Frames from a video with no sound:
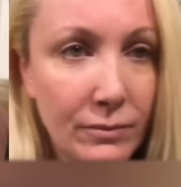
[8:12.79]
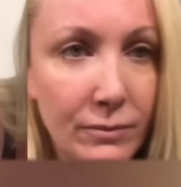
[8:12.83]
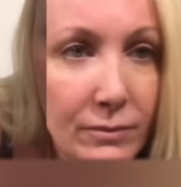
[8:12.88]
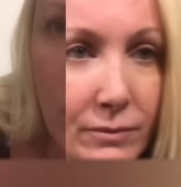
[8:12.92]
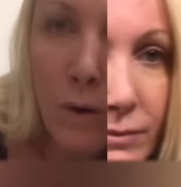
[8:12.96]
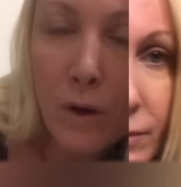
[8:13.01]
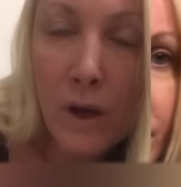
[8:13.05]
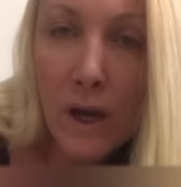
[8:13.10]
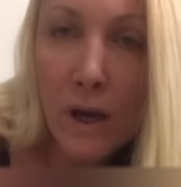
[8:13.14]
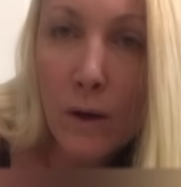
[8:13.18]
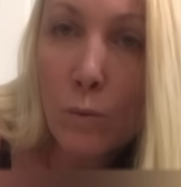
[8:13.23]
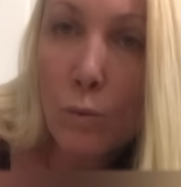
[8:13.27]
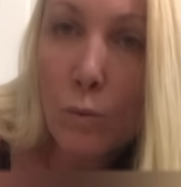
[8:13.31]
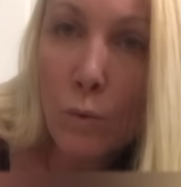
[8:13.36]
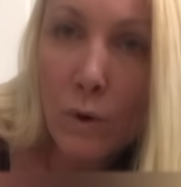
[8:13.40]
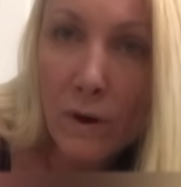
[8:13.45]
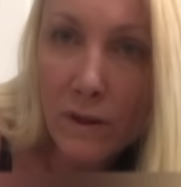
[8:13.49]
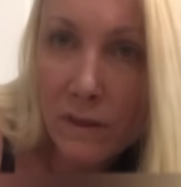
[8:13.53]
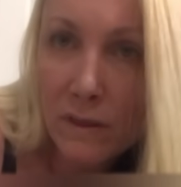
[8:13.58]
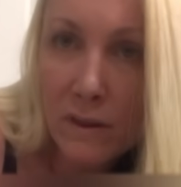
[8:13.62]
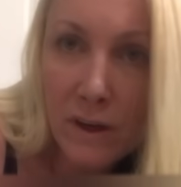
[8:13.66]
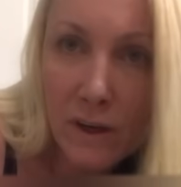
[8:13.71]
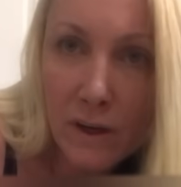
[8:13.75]
okay,
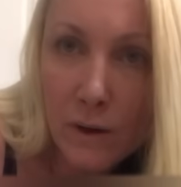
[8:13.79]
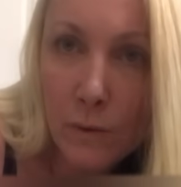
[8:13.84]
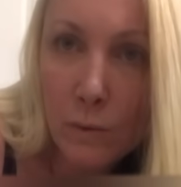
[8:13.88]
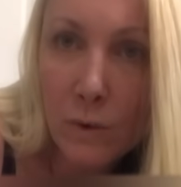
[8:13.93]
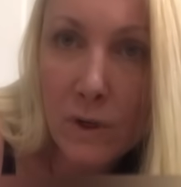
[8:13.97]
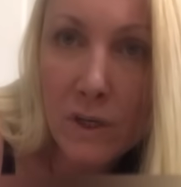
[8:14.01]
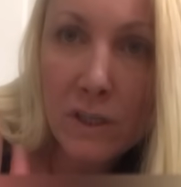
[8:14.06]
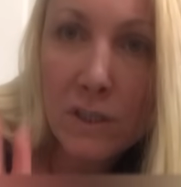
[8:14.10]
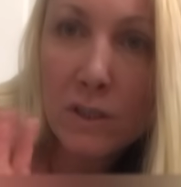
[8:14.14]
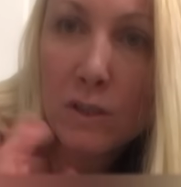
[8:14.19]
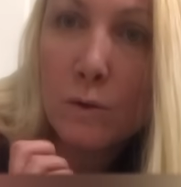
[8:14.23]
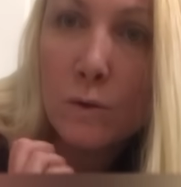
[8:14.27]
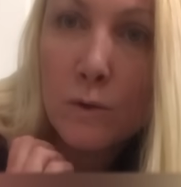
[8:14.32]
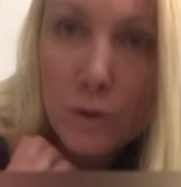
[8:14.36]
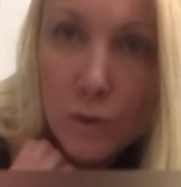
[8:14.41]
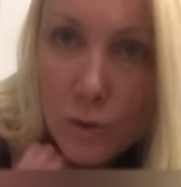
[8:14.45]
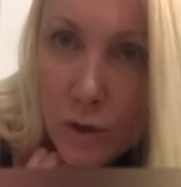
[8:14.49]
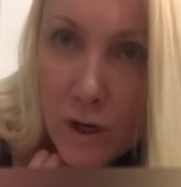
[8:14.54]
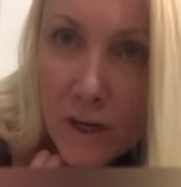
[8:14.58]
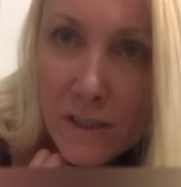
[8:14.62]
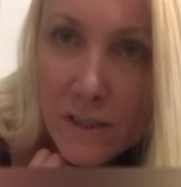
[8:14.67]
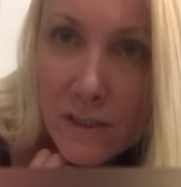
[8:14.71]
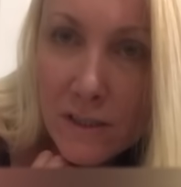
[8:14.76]
one thing I wanted to
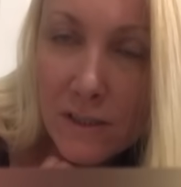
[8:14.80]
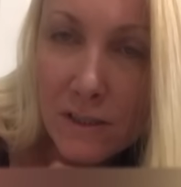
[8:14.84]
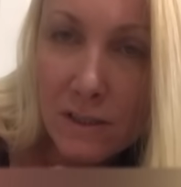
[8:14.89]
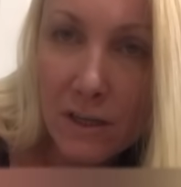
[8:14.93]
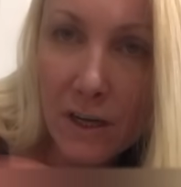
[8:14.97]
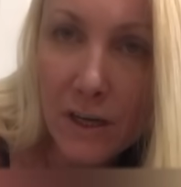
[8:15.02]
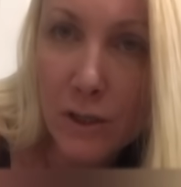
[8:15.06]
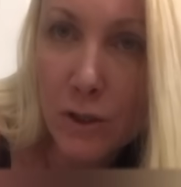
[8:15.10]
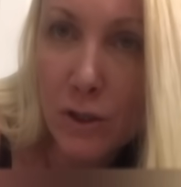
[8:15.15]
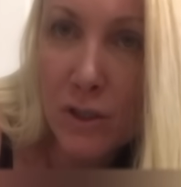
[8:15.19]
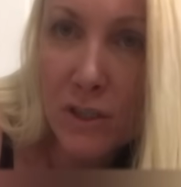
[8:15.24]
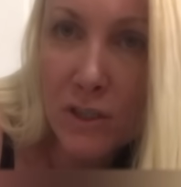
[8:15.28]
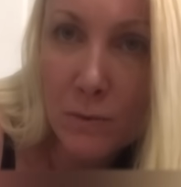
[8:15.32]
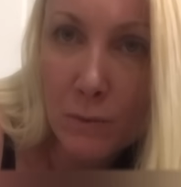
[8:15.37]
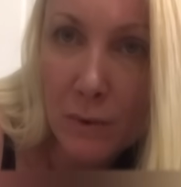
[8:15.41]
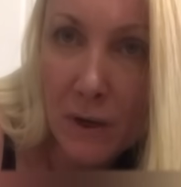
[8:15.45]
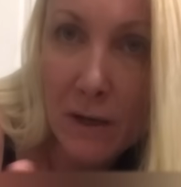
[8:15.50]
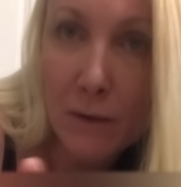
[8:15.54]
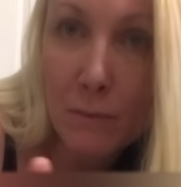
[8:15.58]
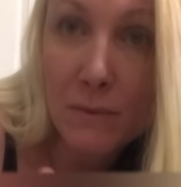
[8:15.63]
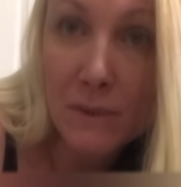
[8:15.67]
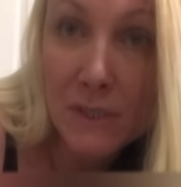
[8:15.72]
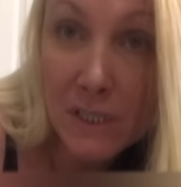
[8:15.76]
address is I just made
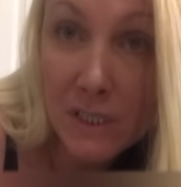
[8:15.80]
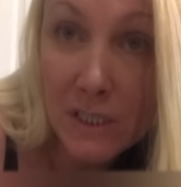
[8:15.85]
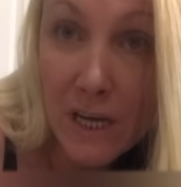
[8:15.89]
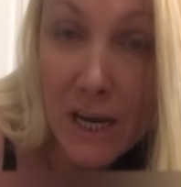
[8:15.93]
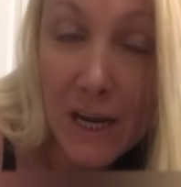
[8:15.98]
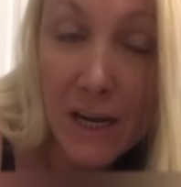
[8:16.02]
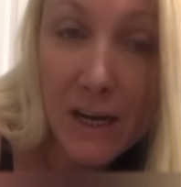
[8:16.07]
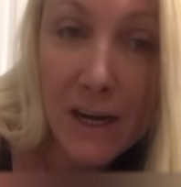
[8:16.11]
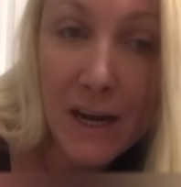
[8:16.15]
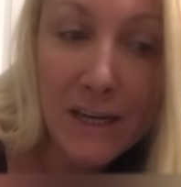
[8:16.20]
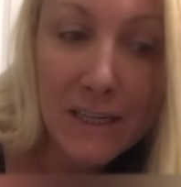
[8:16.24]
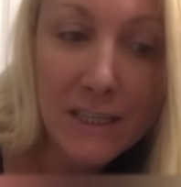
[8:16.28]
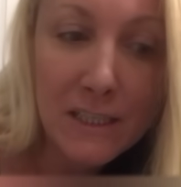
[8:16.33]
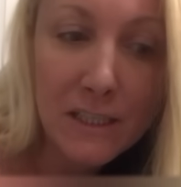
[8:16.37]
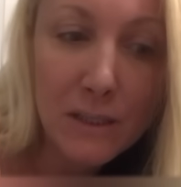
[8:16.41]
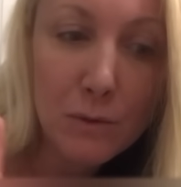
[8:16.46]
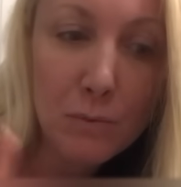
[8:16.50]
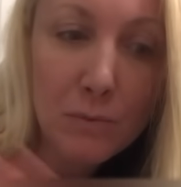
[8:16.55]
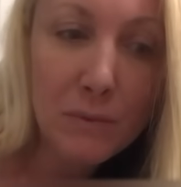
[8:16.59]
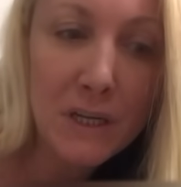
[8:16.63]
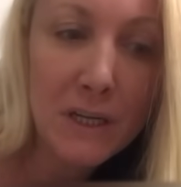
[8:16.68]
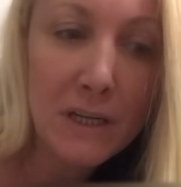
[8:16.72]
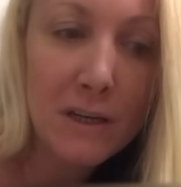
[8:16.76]
a mistake. I didn't
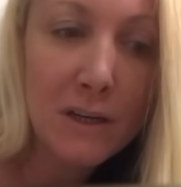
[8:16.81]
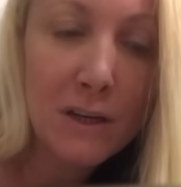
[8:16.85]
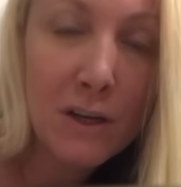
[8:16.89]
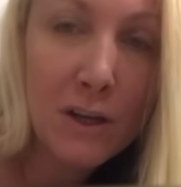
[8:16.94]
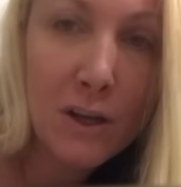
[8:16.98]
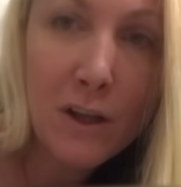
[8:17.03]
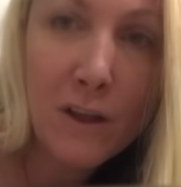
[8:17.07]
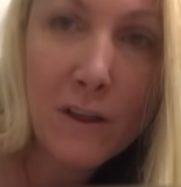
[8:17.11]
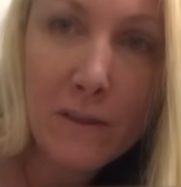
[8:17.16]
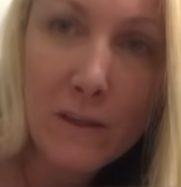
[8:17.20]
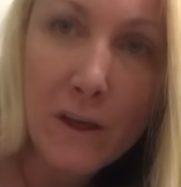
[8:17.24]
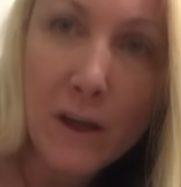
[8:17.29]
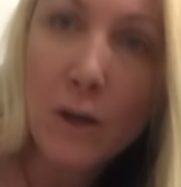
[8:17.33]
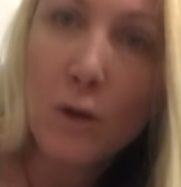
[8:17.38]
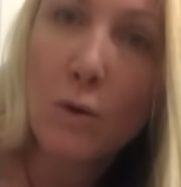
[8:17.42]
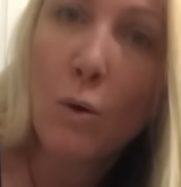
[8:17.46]
mean that you